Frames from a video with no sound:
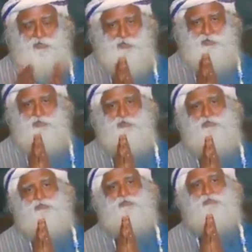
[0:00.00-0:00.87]
with you,
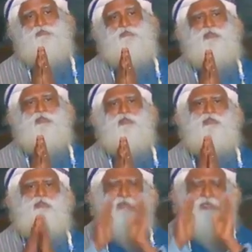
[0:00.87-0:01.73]

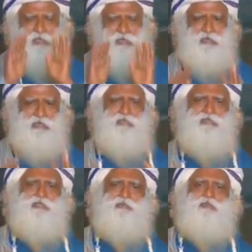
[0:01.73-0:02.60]
you will conduct
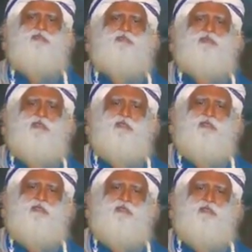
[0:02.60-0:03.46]
this responsibly.
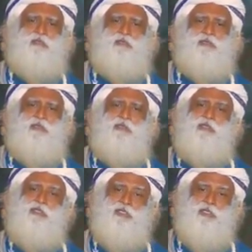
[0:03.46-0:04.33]

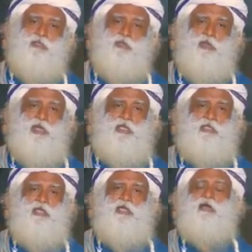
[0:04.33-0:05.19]
Initially you're
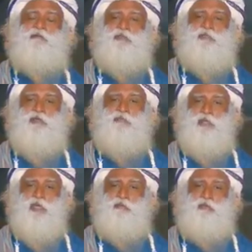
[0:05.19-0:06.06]
like that, after some
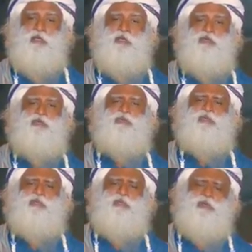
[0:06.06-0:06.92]
time you
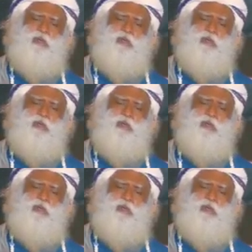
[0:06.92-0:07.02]
think